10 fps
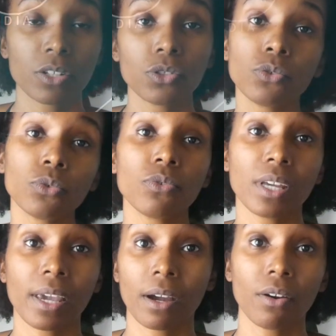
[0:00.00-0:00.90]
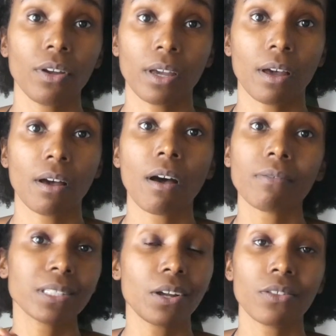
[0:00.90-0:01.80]
to the area
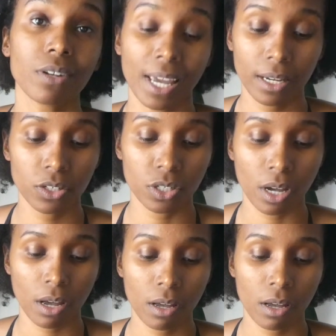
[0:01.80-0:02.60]
of Southern Asia,